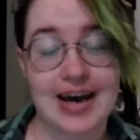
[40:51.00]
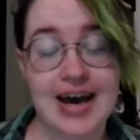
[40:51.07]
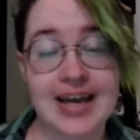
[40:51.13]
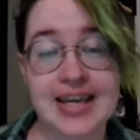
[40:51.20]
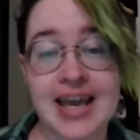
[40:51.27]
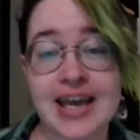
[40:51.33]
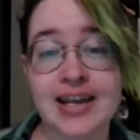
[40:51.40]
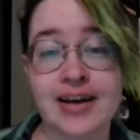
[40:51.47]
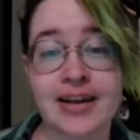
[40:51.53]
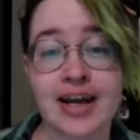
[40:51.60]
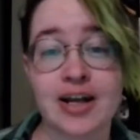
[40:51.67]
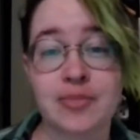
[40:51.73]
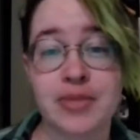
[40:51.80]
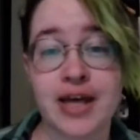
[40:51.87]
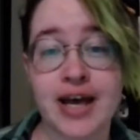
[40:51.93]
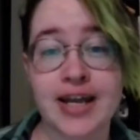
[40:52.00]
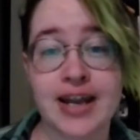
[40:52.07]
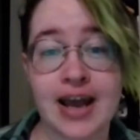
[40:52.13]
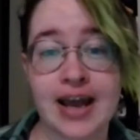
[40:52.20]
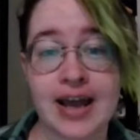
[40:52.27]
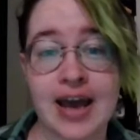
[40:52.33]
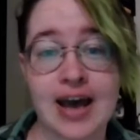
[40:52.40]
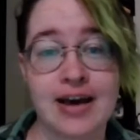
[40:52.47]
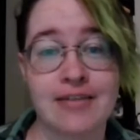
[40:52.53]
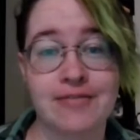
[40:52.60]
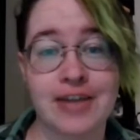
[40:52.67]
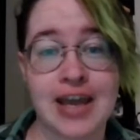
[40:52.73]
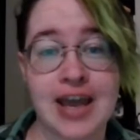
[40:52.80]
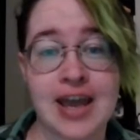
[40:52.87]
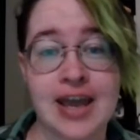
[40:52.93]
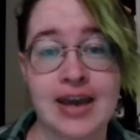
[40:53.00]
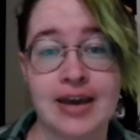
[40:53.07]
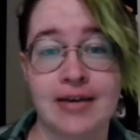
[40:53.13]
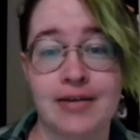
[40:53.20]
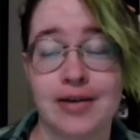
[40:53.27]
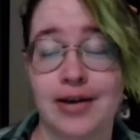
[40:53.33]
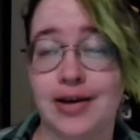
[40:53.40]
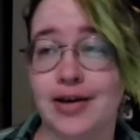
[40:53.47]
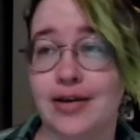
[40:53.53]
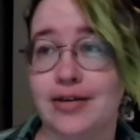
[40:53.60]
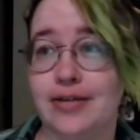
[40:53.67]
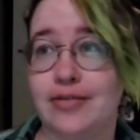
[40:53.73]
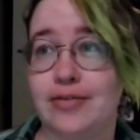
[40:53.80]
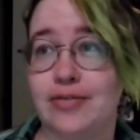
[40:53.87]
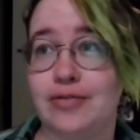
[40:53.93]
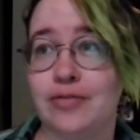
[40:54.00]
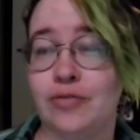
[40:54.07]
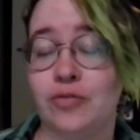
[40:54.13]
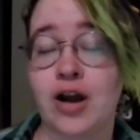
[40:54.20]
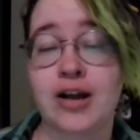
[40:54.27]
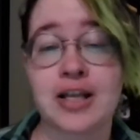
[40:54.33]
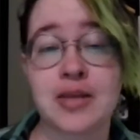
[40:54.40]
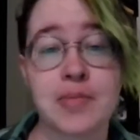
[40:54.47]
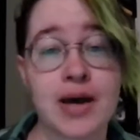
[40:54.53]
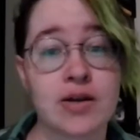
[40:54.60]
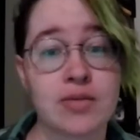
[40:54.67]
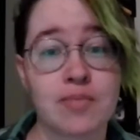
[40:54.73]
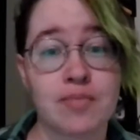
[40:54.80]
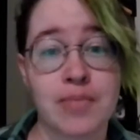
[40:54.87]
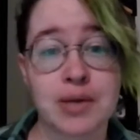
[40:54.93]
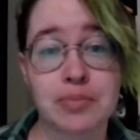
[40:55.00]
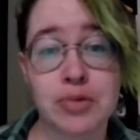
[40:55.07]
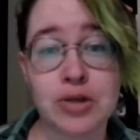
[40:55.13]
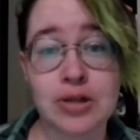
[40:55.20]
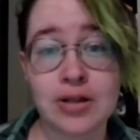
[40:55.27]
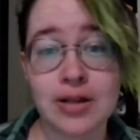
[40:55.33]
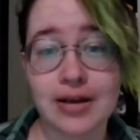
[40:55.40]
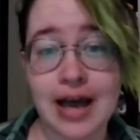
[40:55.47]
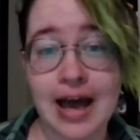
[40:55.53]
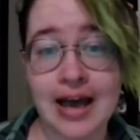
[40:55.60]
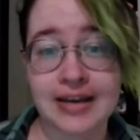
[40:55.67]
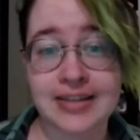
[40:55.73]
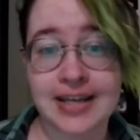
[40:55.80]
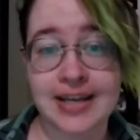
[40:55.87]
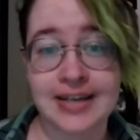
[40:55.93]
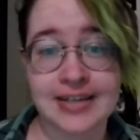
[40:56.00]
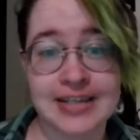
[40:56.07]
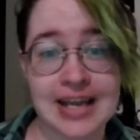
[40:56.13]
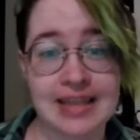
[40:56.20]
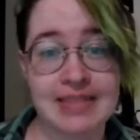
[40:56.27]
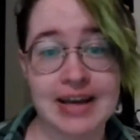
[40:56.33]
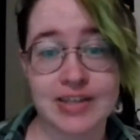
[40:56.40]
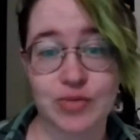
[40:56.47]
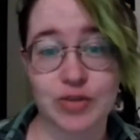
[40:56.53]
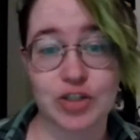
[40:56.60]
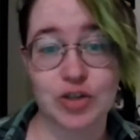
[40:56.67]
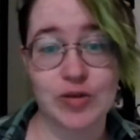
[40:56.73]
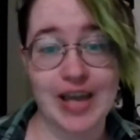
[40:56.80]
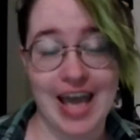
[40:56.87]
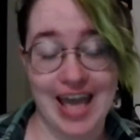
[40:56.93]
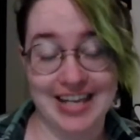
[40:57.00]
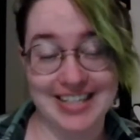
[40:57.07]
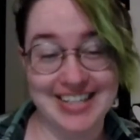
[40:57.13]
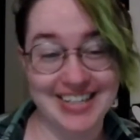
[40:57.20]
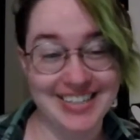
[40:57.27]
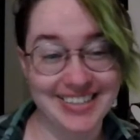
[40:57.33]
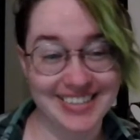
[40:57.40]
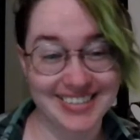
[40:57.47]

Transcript: I cannot help that. I have a Rocky Mountain mumble accent, and that's what you get.